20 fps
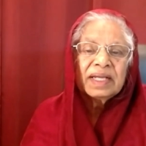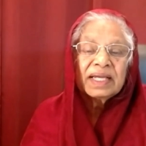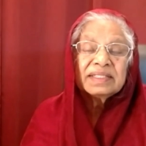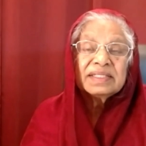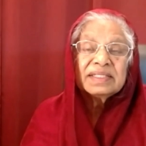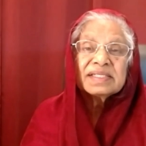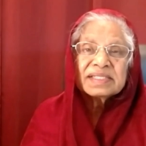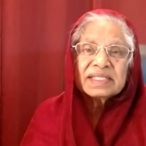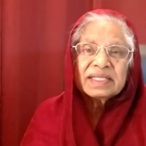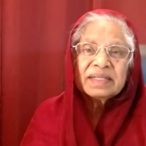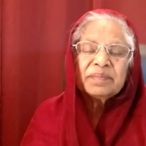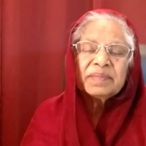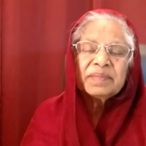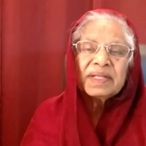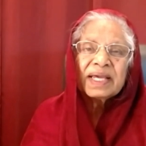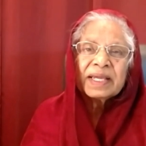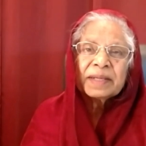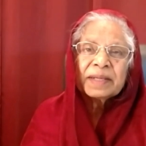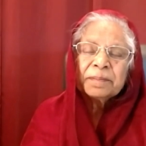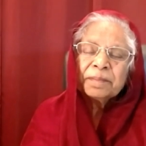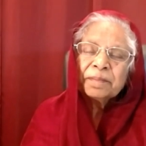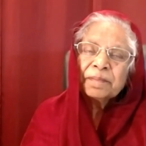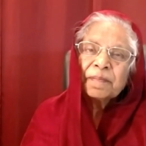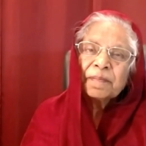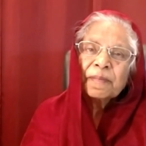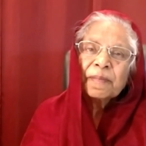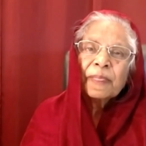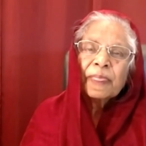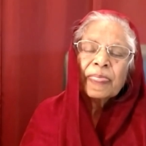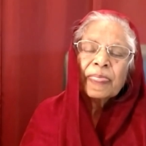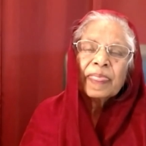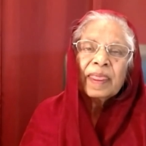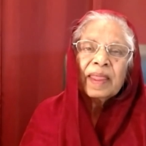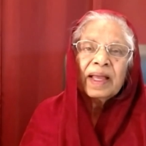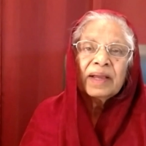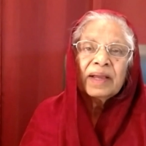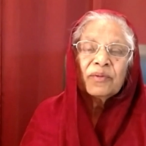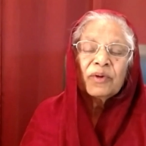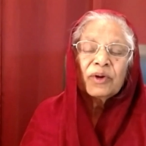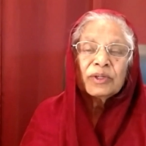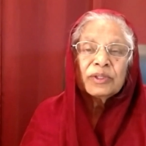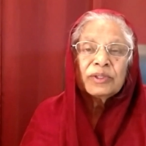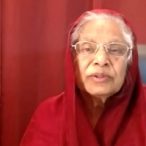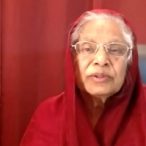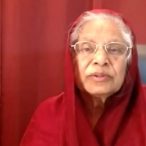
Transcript: At the same time, I want